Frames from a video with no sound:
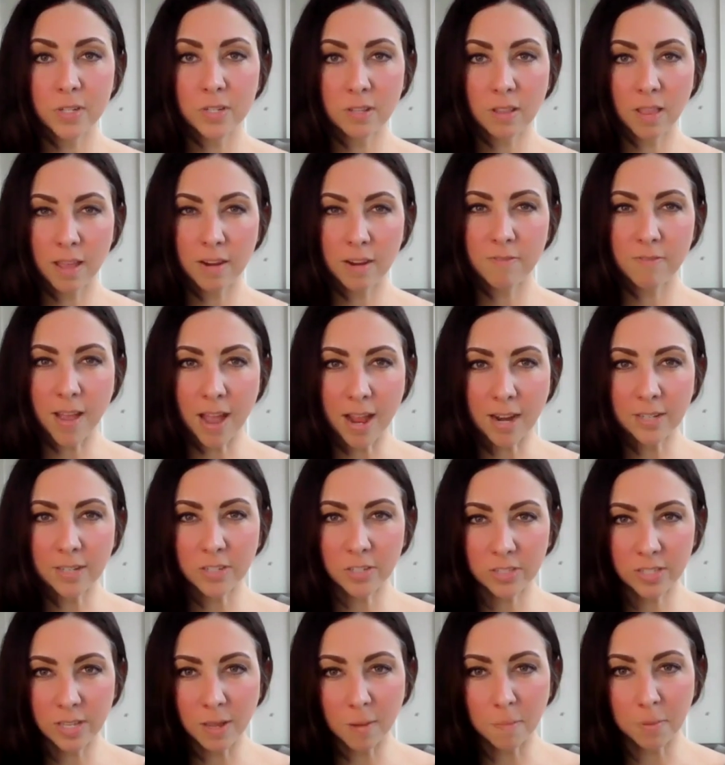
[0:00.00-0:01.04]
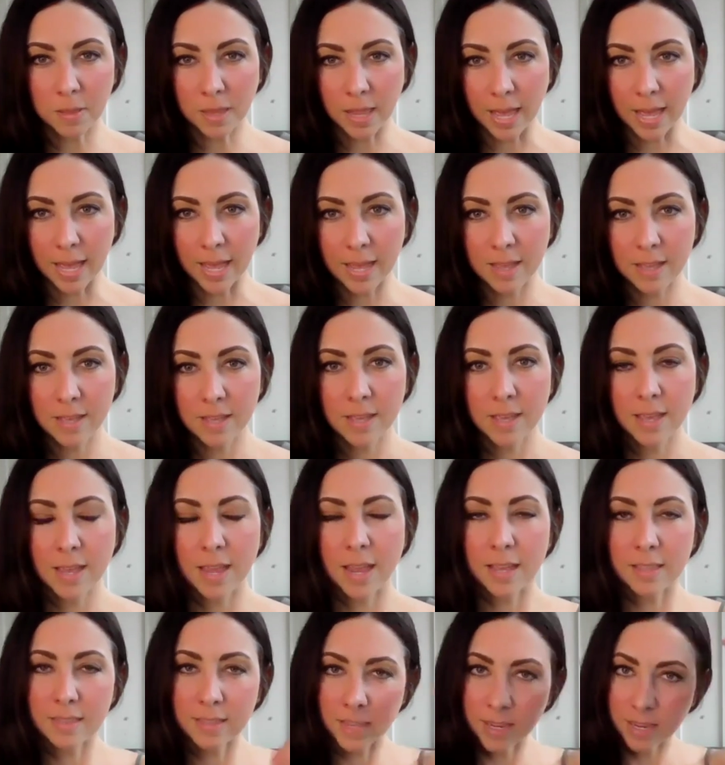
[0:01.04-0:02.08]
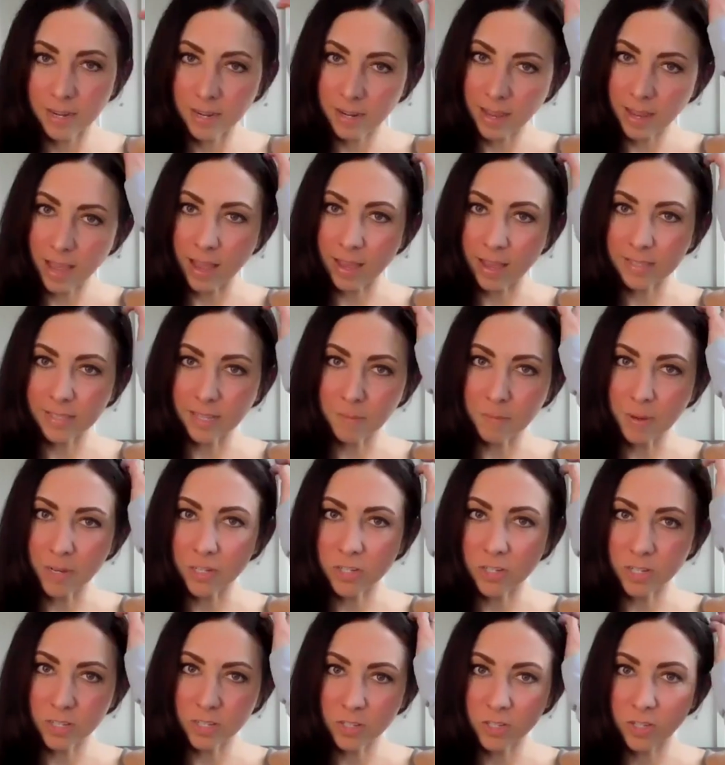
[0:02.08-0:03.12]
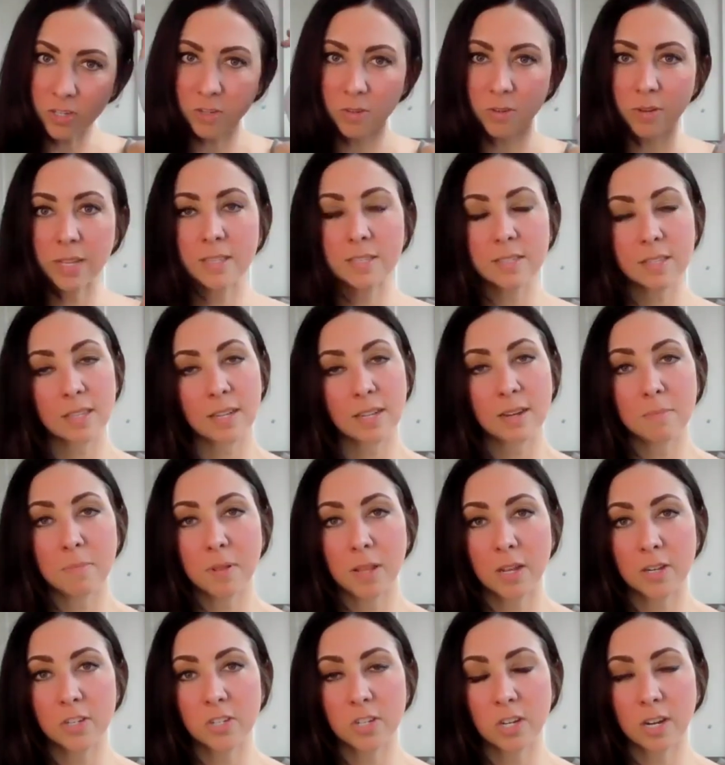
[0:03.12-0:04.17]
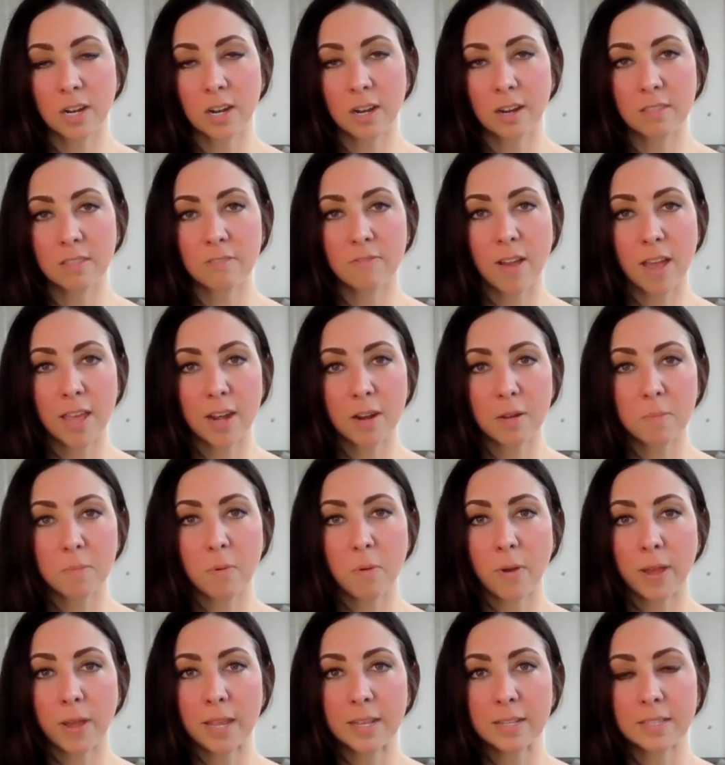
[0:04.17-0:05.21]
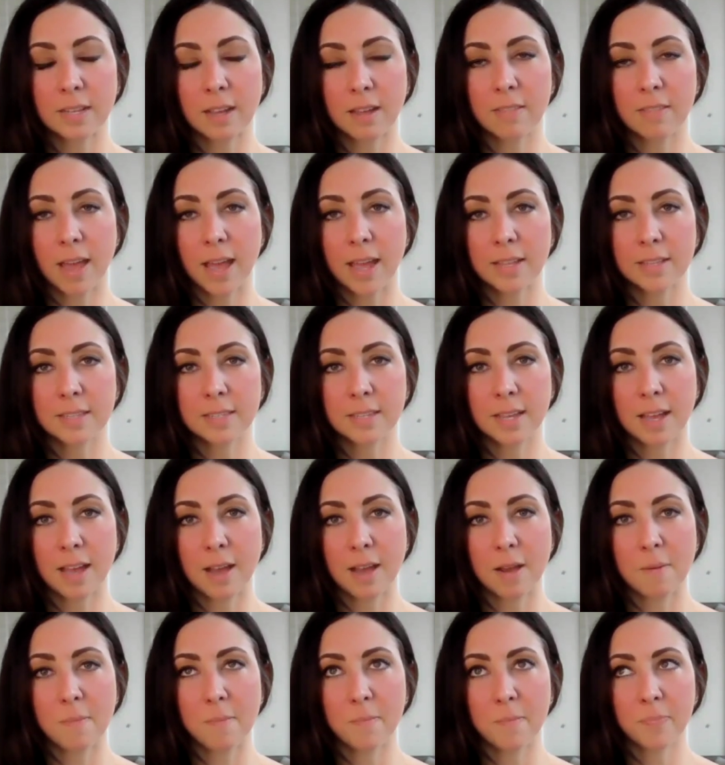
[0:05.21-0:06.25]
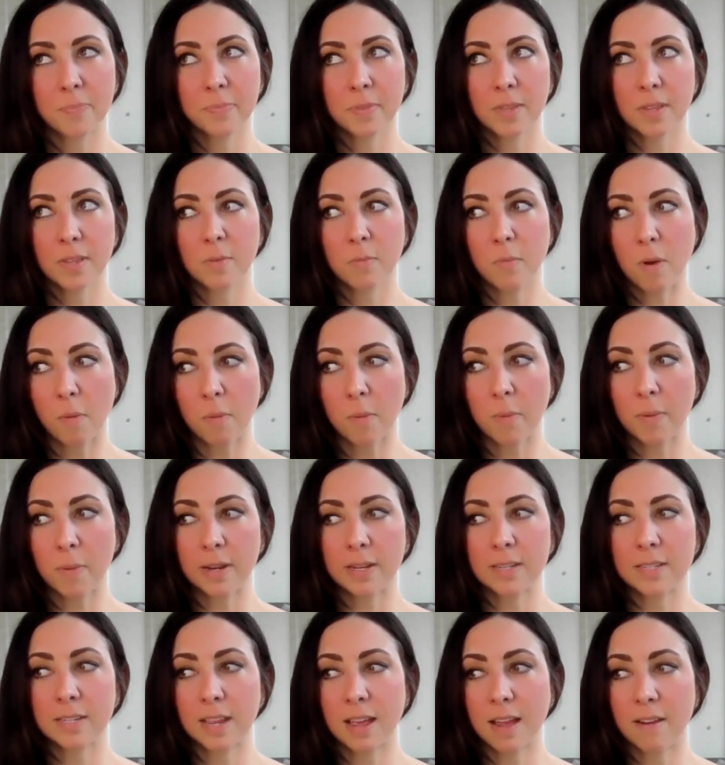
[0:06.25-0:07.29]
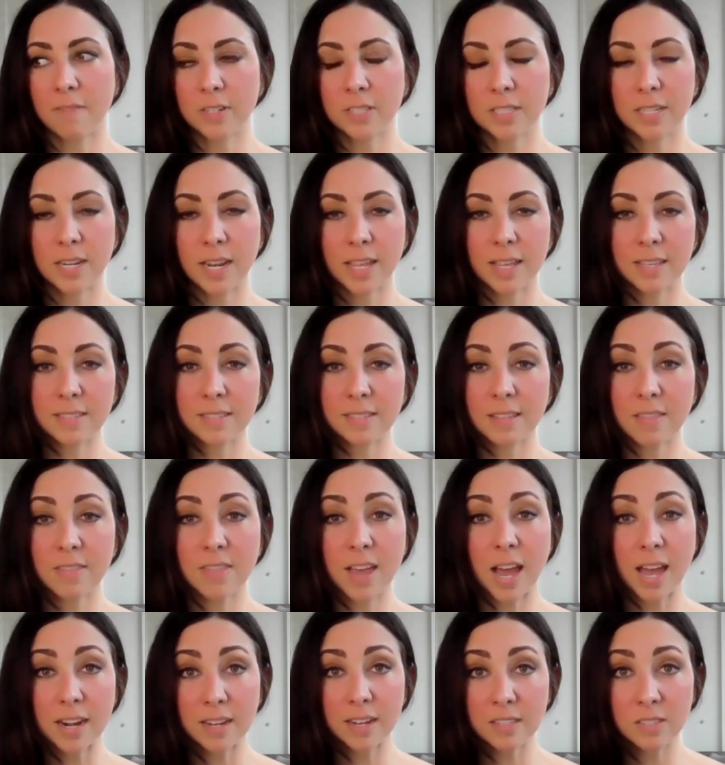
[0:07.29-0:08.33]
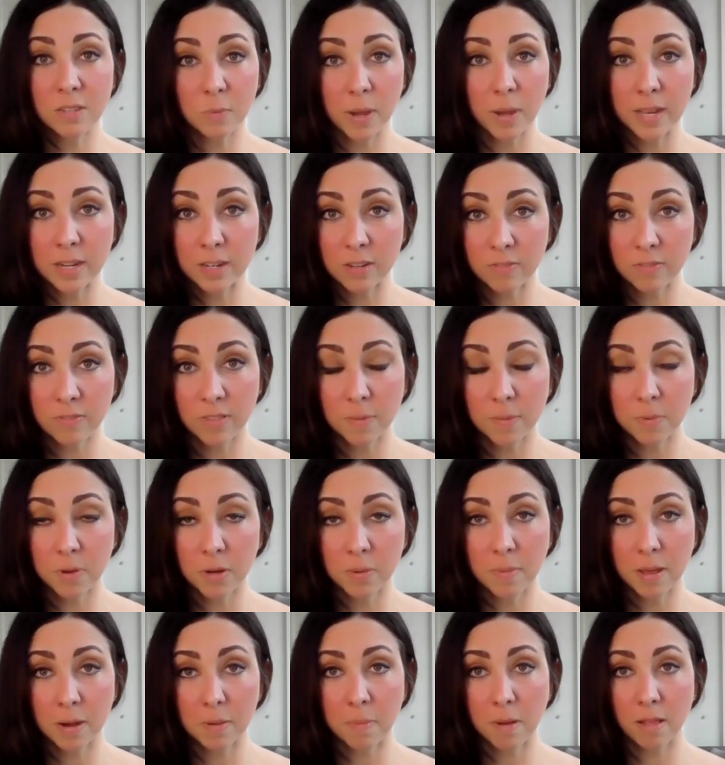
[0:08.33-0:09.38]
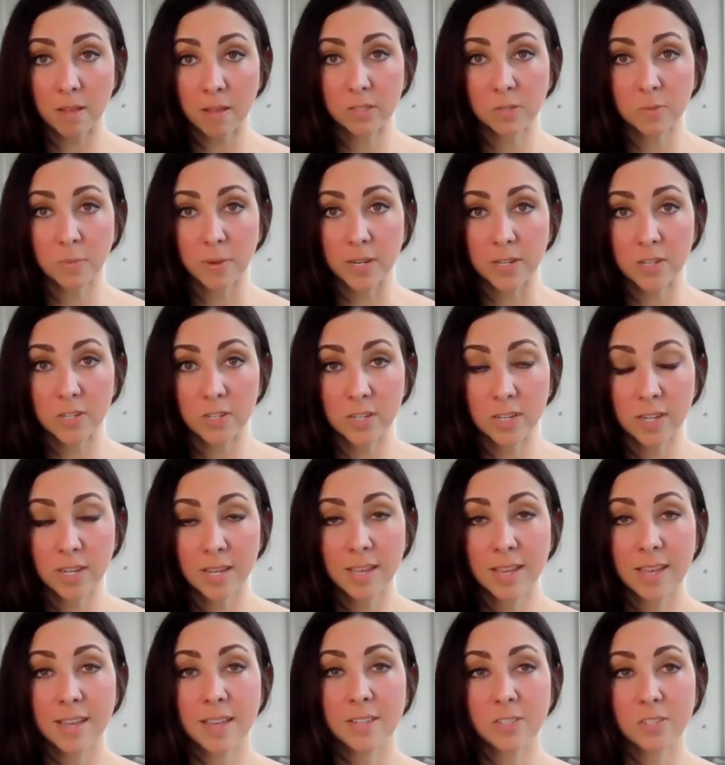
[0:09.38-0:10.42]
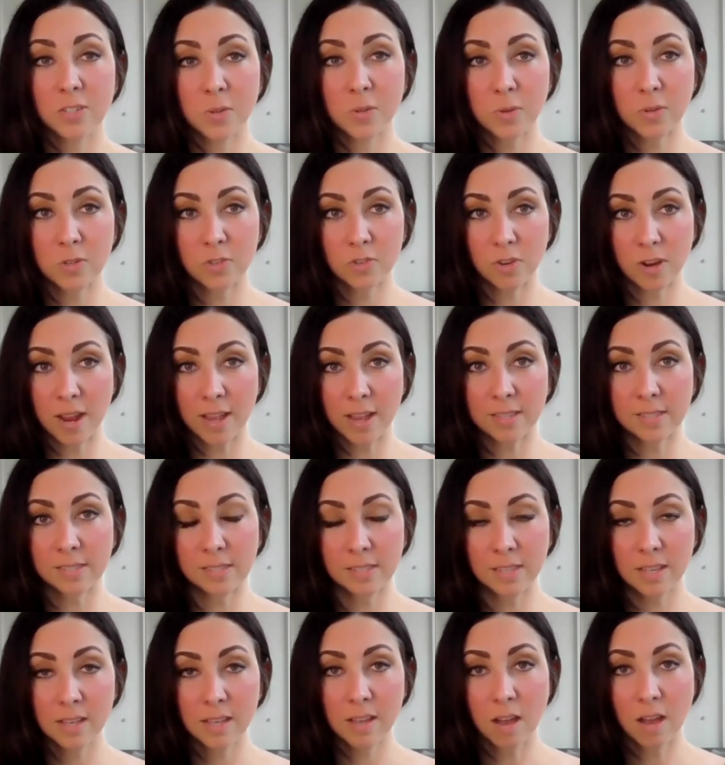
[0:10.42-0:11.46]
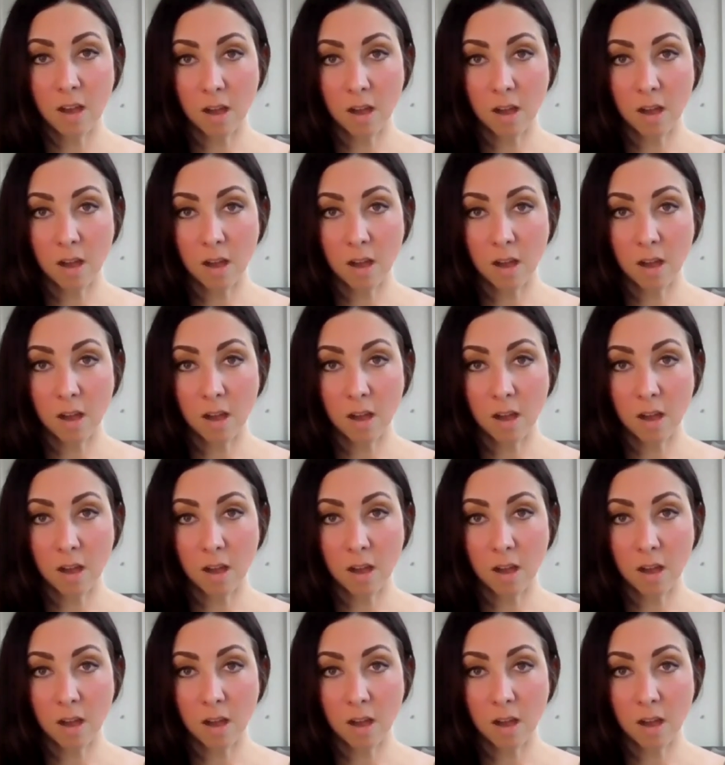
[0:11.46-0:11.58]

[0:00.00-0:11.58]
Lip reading: there's a lot of factors at play. And then, as I mentioned too, insulin and blood sugar, the final point on that, what we wanted to cover today is that is the way to flip your metabolic switch, is to address